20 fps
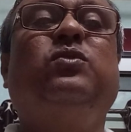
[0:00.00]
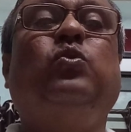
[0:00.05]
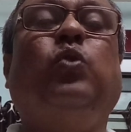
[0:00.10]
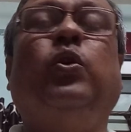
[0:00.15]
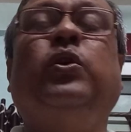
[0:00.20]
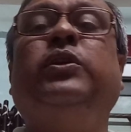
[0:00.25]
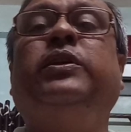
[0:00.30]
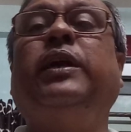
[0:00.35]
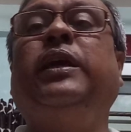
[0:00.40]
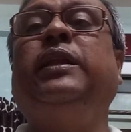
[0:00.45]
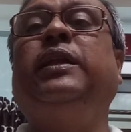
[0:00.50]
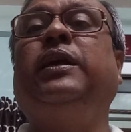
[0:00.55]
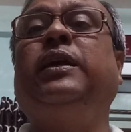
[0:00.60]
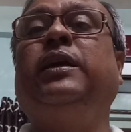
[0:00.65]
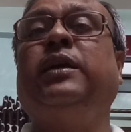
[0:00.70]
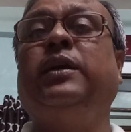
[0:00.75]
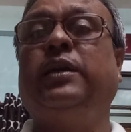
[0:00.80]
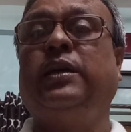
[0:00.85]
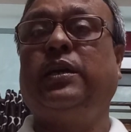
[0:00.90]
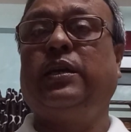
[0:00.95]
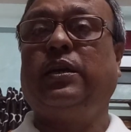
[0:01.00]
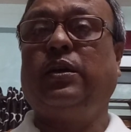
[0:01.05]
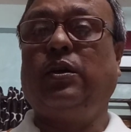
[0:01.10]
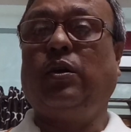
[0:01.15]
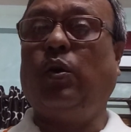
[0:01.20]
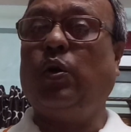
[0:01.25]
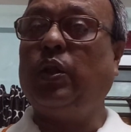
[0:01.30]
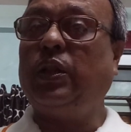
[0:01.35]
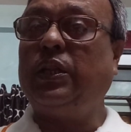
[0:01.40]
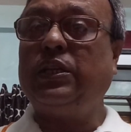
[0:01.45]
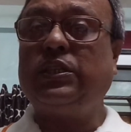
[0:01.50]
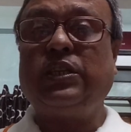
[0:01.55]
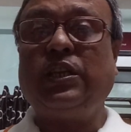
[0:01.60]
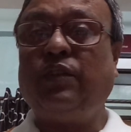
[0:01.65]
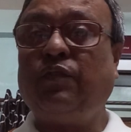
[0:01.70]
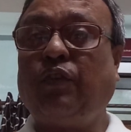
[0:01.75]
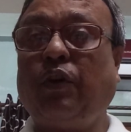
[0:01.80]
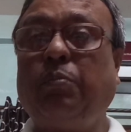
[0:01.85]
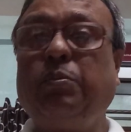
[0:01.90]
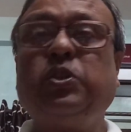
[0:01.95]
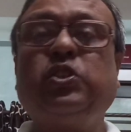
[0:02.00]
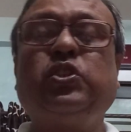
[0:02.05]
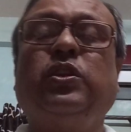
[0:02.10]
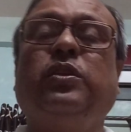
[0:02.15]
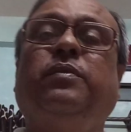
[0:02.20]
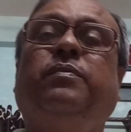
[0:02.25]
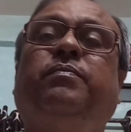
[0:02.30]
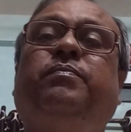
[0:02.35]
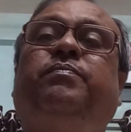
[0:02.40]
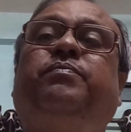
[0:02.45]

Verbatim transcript: containing all this information